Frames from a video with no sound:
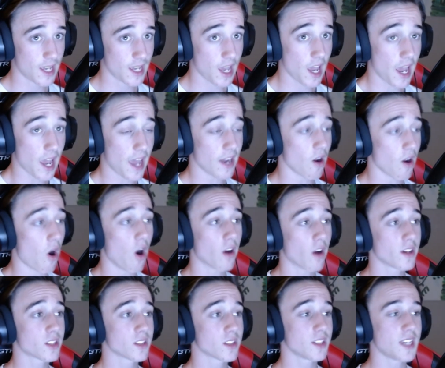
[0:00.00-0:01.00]
And
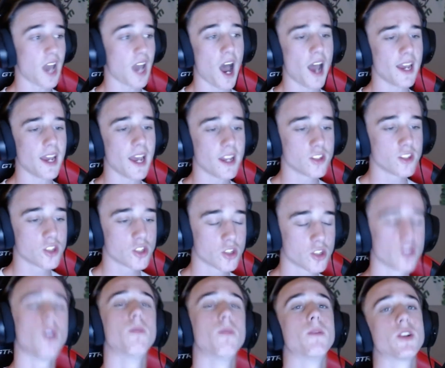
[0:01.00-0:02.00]
honestly, I had
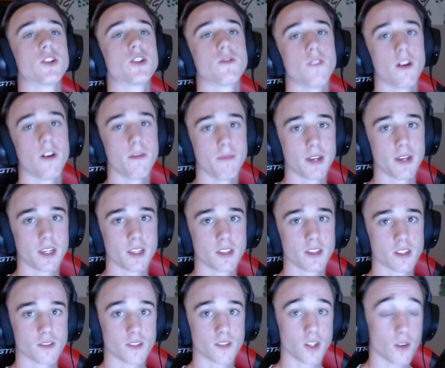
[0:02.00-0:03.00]
so much fun making
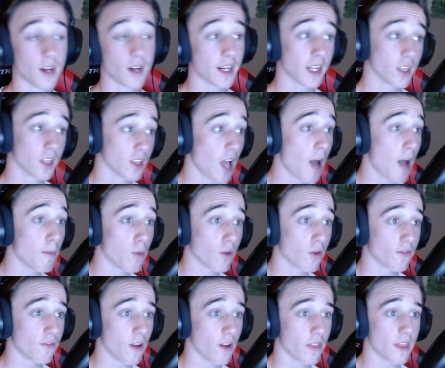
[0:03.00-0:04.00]
this video. I had a lot more
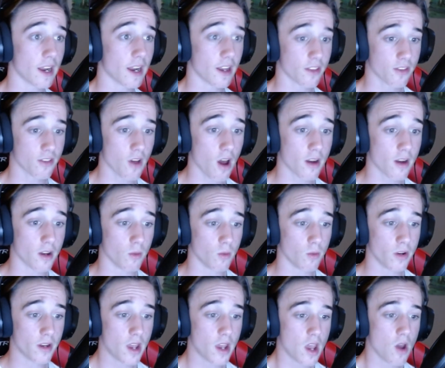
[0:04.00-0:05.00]
fun than I thought I
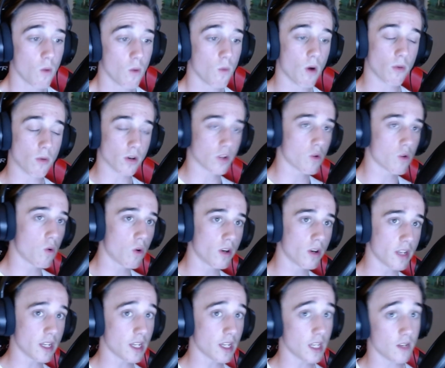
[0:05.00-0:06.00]
would. While
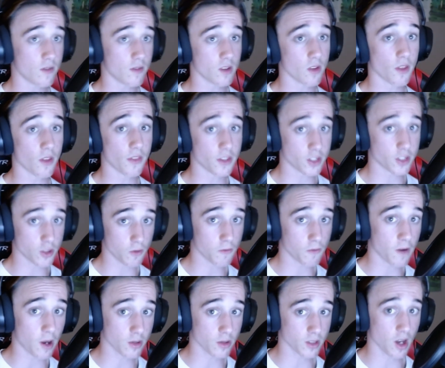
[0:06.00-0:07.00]
recording, even though the 2
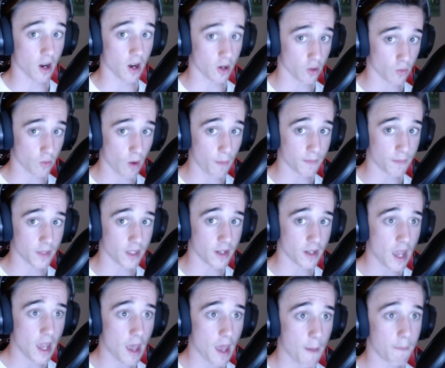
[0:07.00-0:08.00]
files got corrupted,
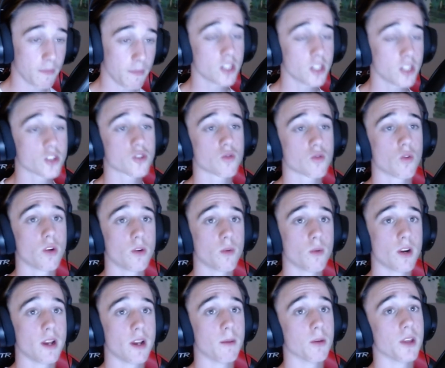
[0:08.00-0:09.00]
me and Troy
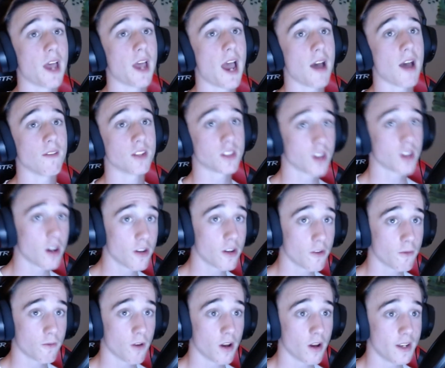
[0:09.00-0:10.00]
were able to have a ton of
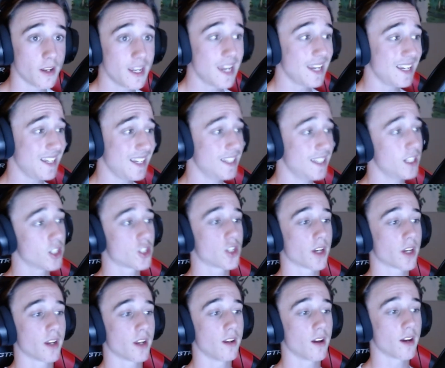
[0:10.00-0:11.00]
fun eating
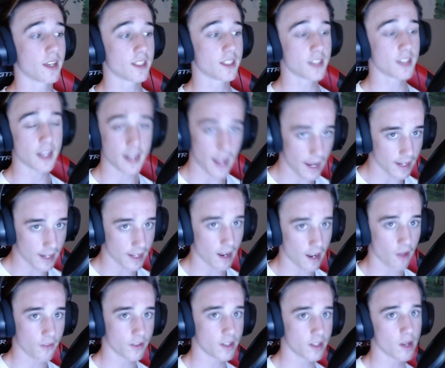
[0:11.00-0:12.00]
chicken nuggets and hanging
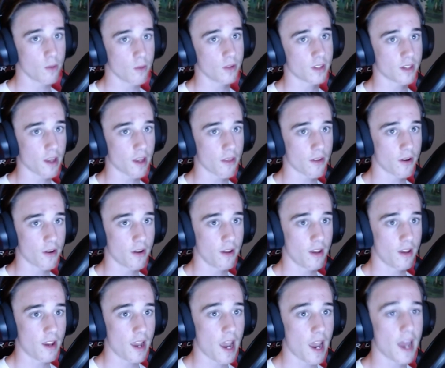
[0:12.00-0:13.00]
out the day together.
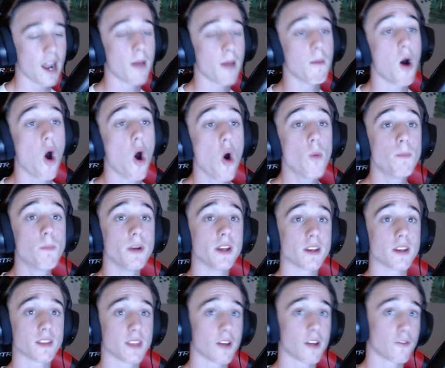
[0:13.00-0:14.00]
And I'm
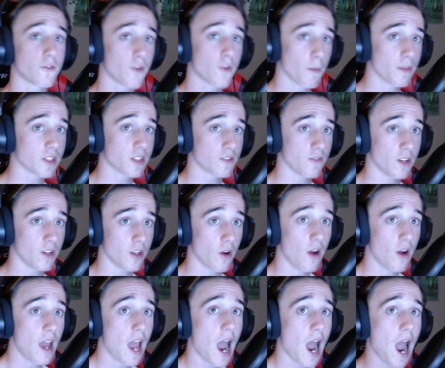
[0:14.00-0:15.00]
hoping that from this video,
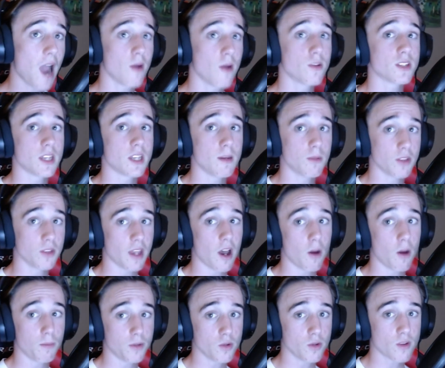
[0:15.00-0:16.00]
I was able to
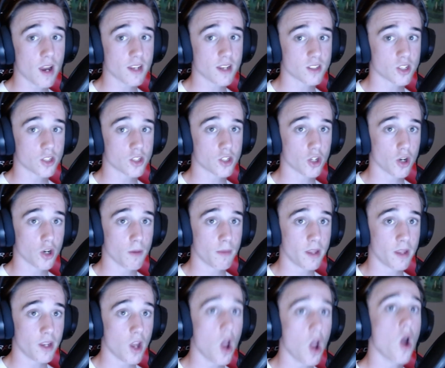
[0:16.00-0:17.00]
help you guys
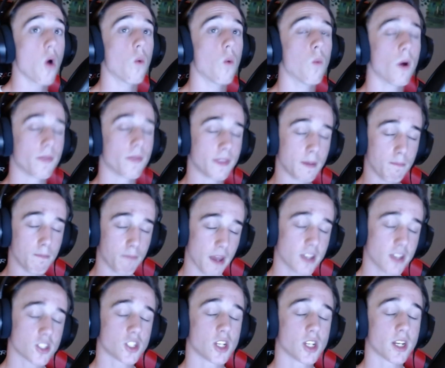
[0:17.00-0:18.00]
determine what the
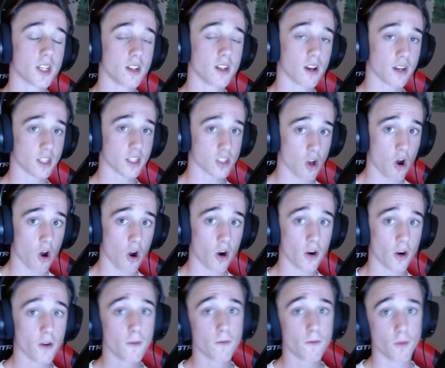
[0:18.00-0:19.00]
best chicken nuggets are
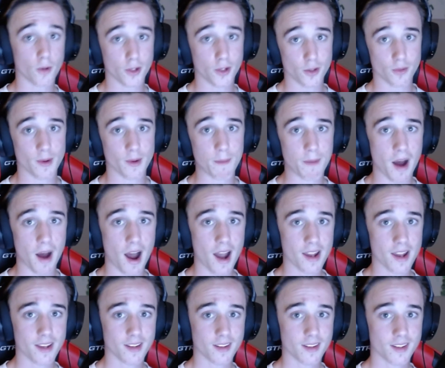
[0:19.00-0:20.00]
for you to buy.
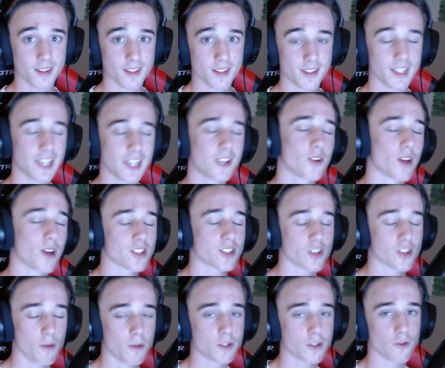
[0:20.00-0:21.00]
Thank you guys
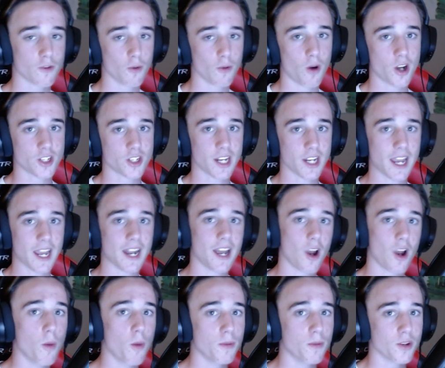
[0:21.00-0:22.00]
so much for watching, and I
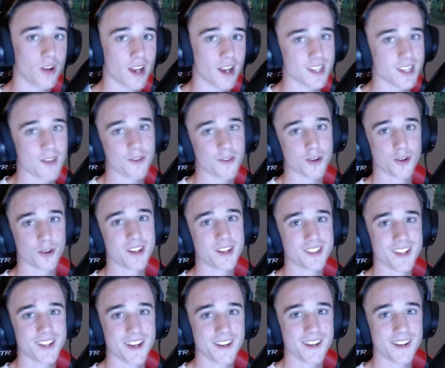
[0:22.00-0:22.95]
hope you guys have a great day.